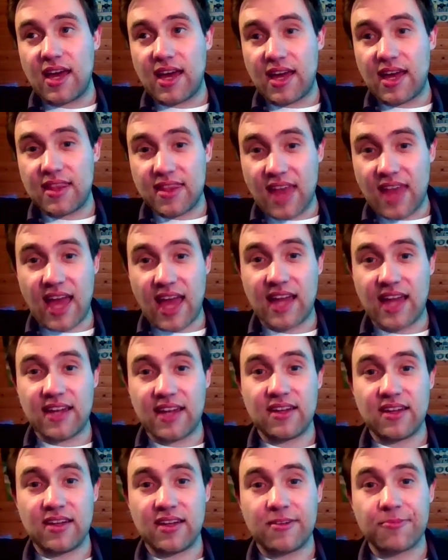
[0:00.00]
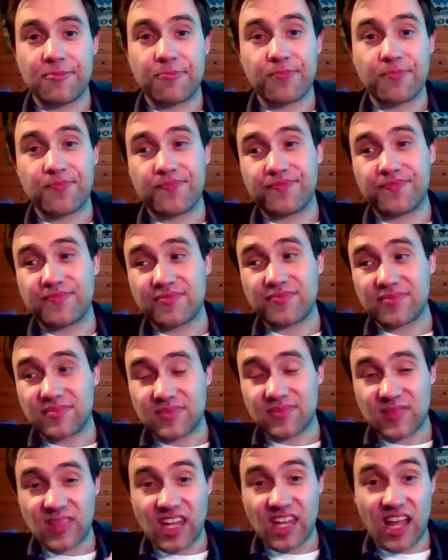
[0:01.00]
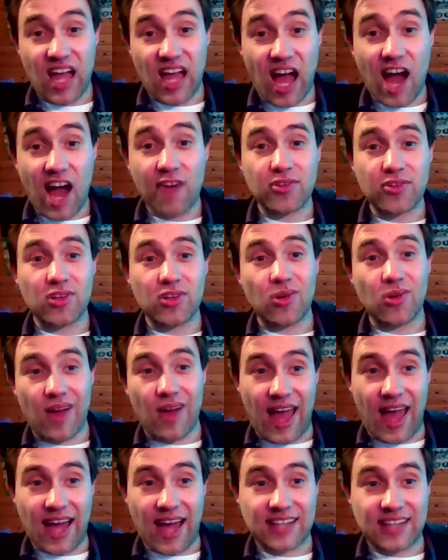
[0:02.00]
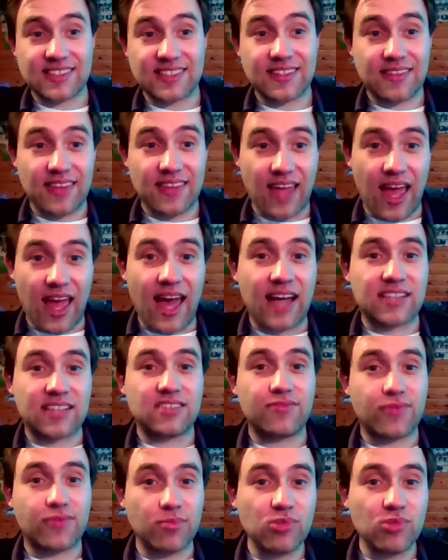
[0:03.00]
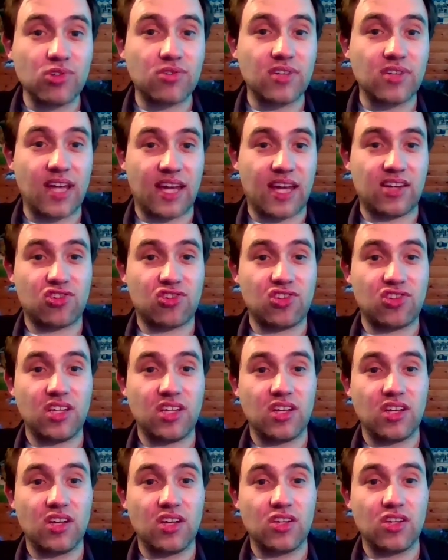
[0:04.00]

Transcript: And then, after you exit the exit from nuclear energy,